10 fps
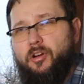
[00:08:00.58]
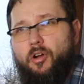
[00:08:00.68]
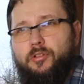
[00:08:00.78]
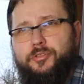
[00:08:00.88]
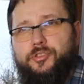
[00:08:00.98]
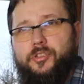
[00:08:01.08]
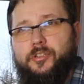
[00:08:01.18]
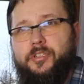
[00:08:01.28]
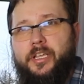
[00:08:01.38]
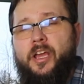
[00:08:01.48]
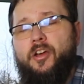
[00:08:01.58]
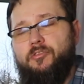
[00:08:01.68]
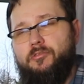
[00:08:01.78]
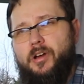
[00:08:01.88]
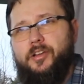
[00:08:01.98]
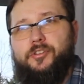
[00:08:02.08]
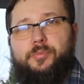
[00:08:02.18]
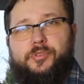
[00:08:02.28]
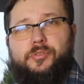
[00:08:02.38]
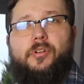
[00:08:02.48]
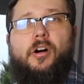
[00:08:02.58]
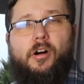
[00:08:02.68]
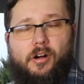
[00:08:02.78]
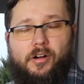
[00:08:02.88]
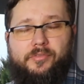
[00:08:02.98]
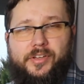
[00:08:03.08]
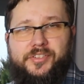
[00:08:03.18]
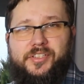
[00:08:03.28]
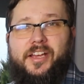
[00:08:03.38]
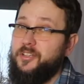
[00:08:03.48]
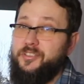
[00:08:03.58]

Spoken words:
whole journey right up to harvest.